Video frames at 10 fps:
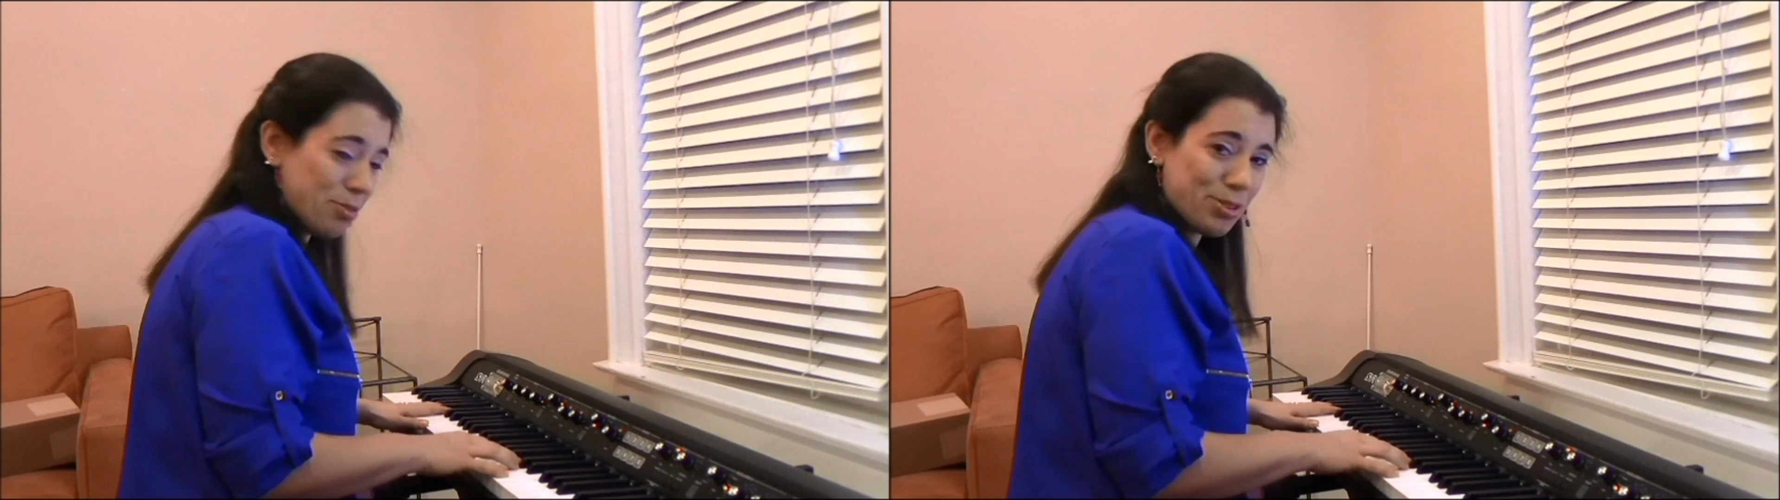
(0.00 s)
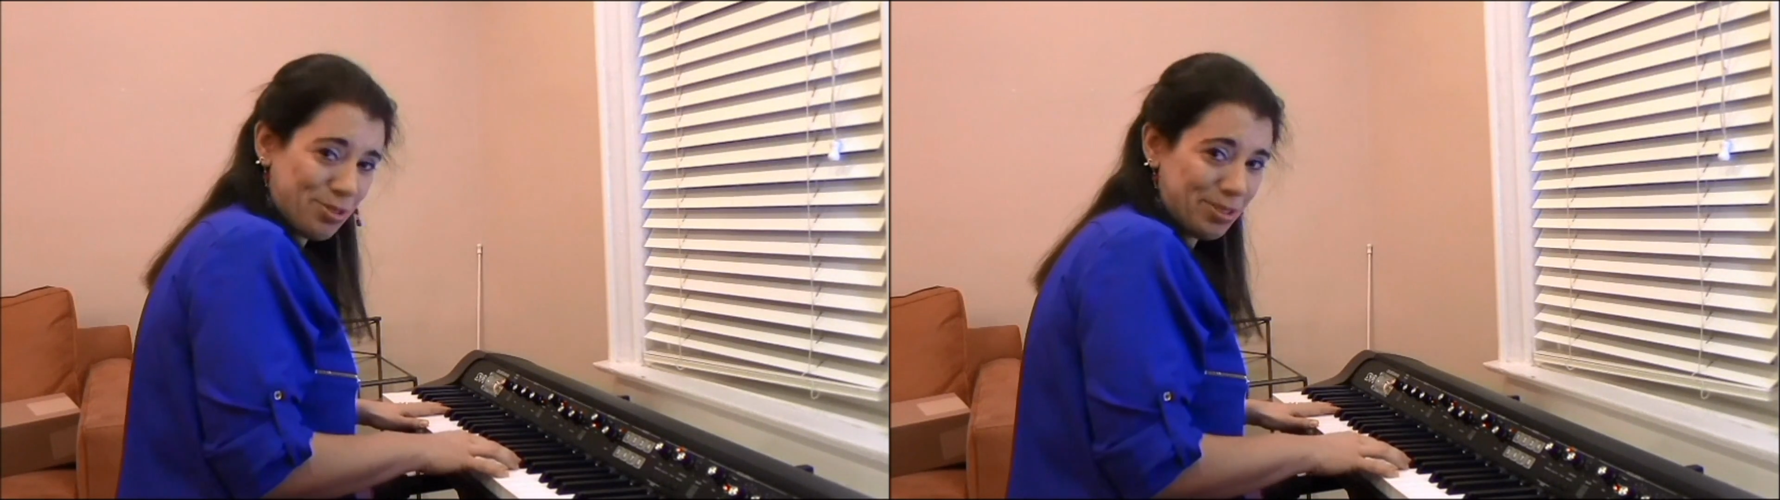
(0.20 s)

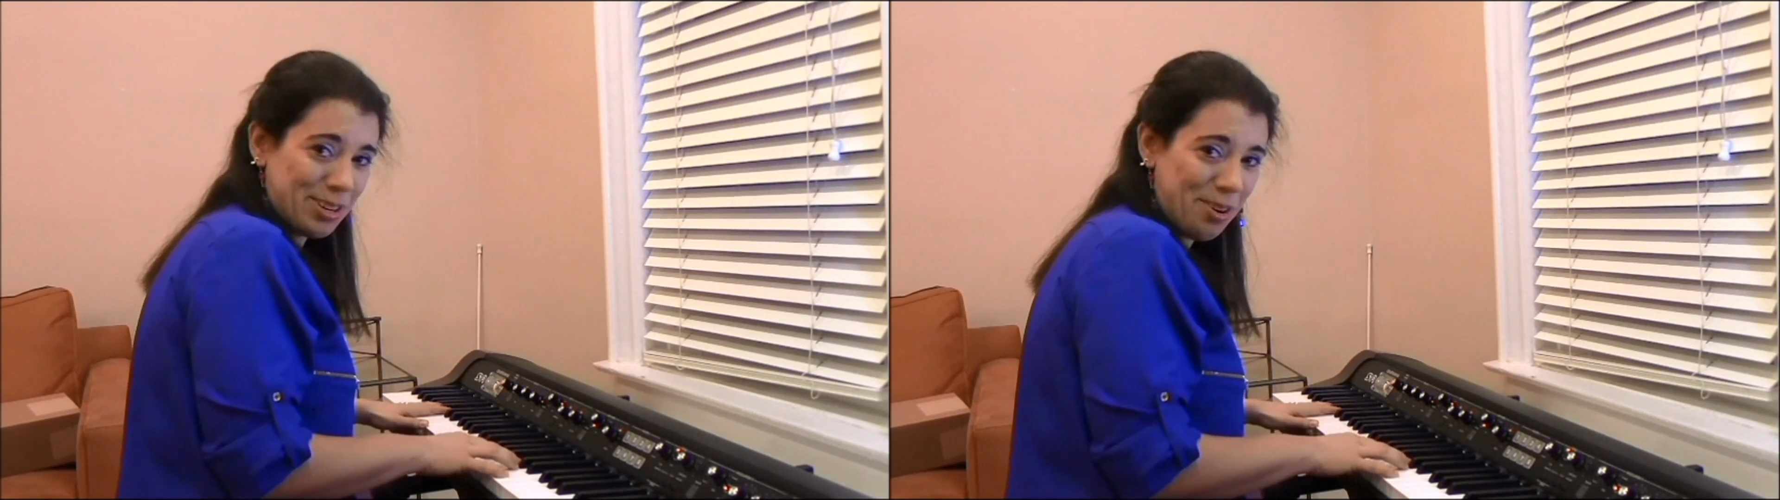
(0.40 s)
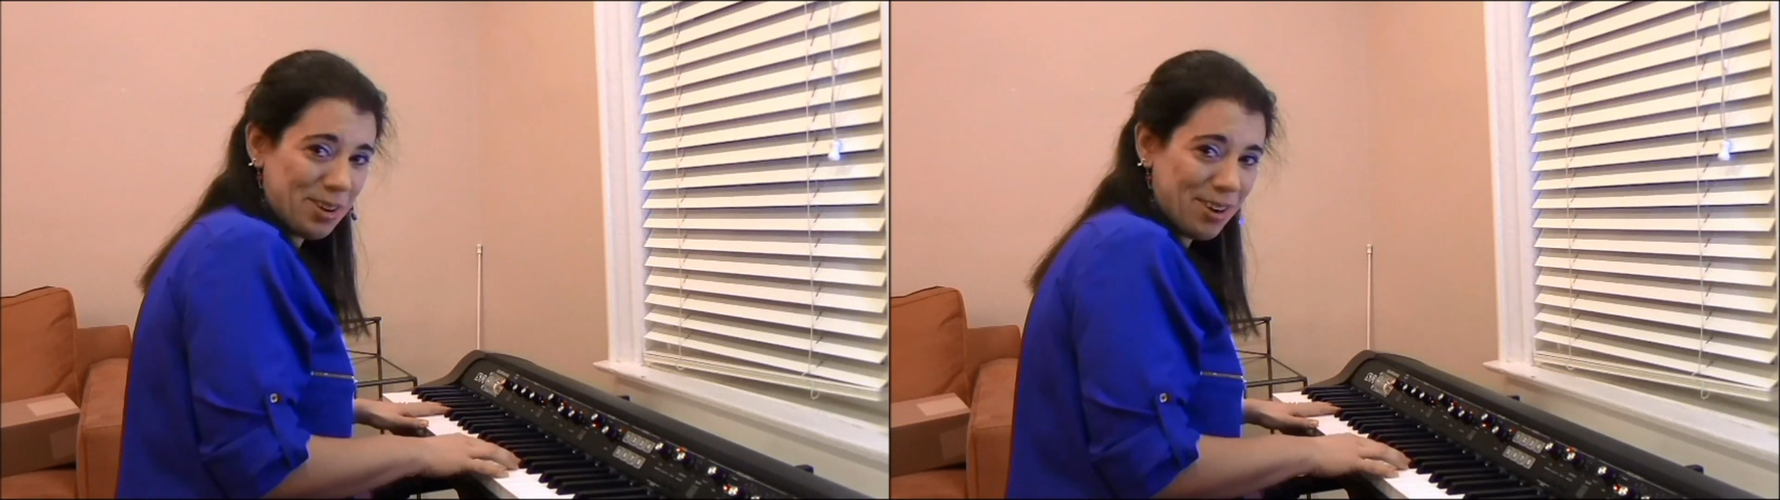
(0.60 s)
you
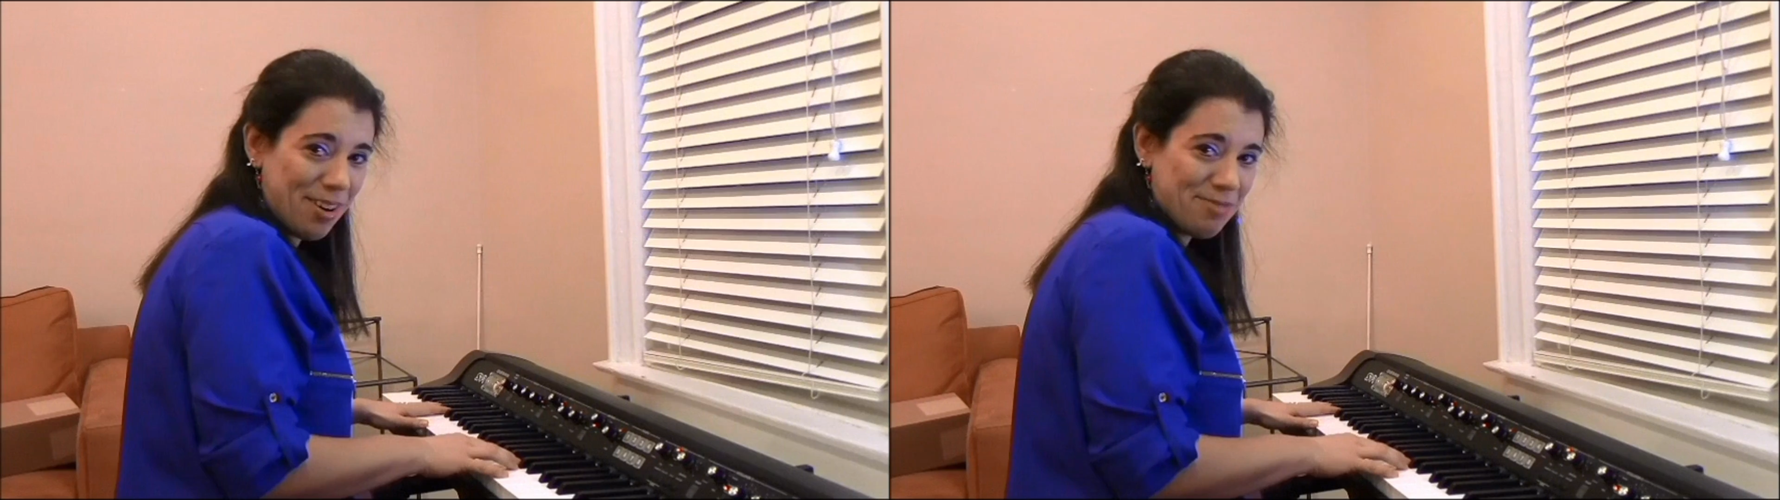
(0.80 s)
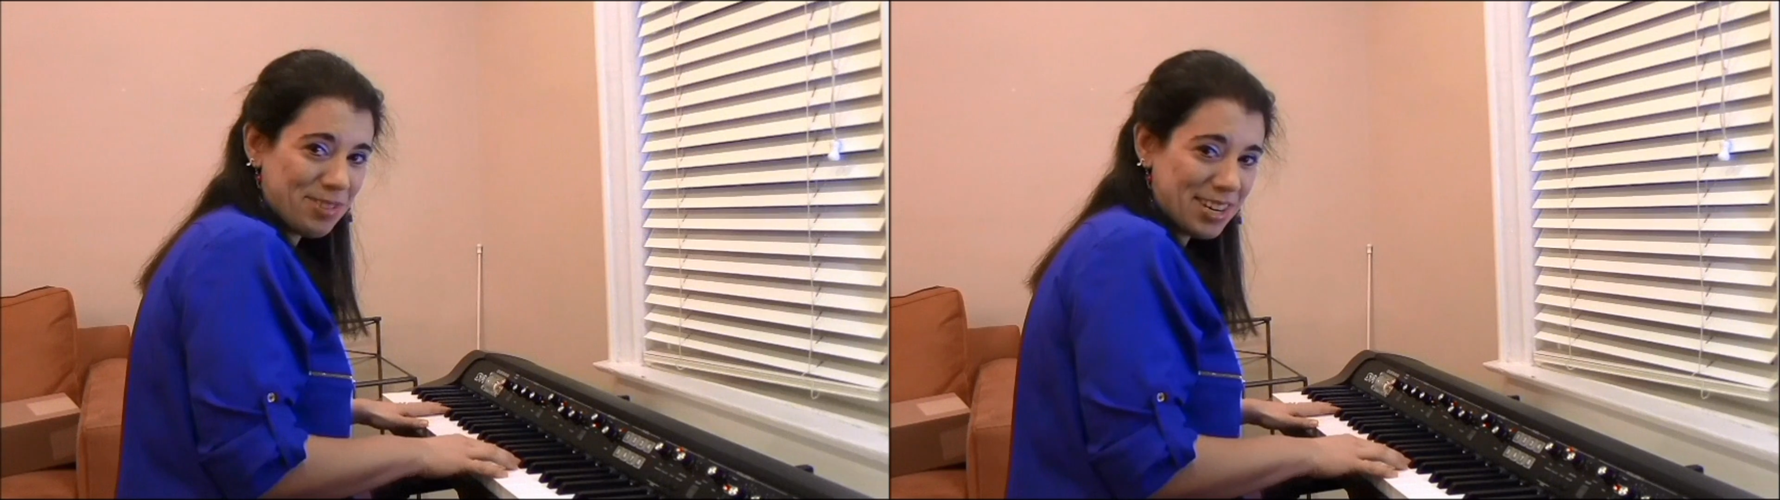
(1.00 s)
certainly don't
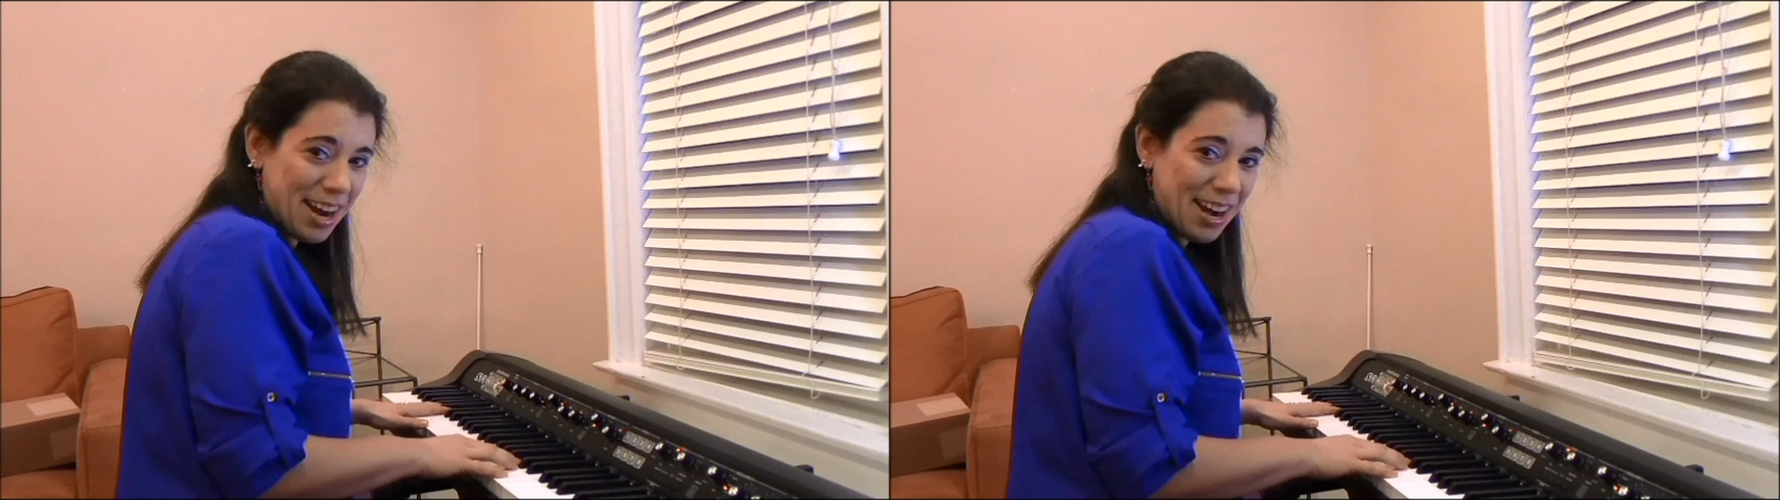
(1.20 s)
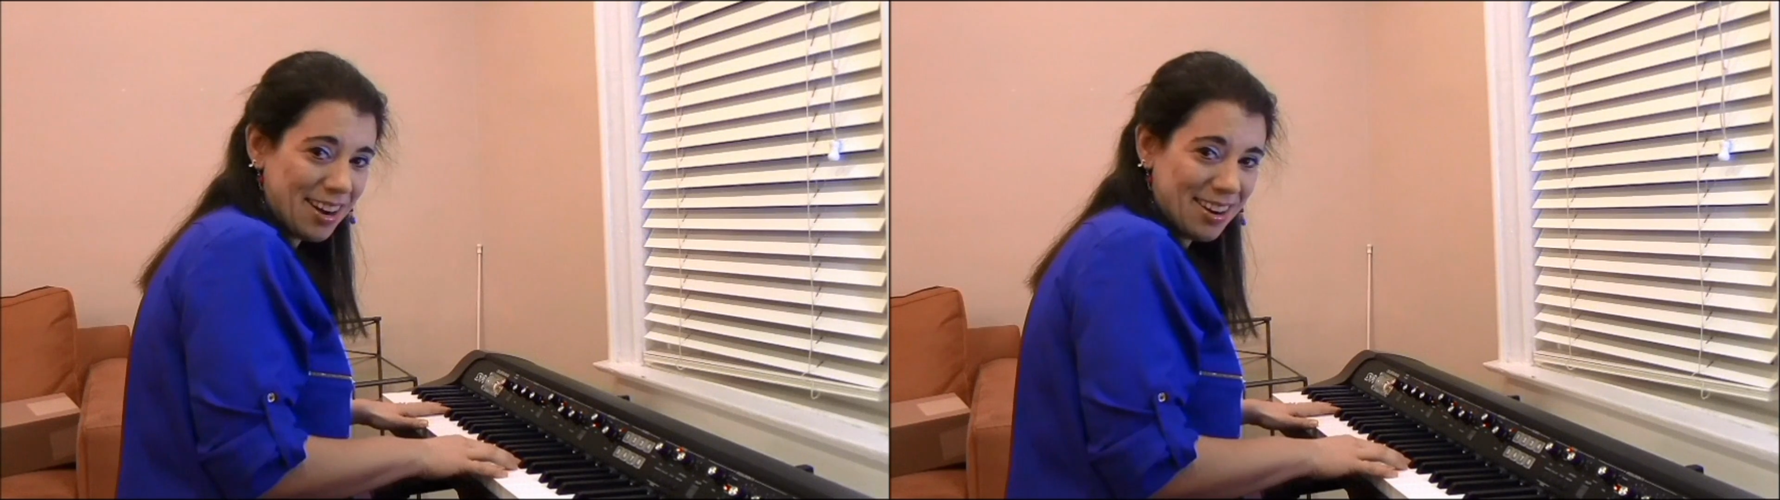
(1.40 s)
hear every
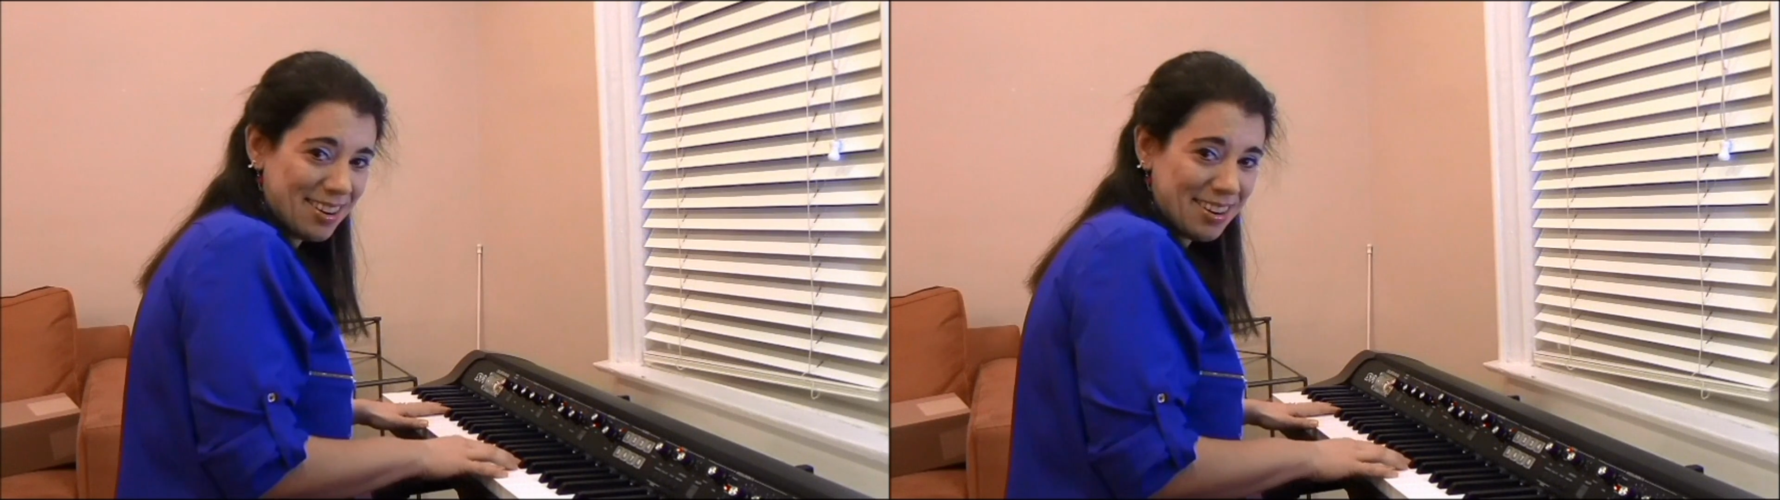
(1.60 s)
day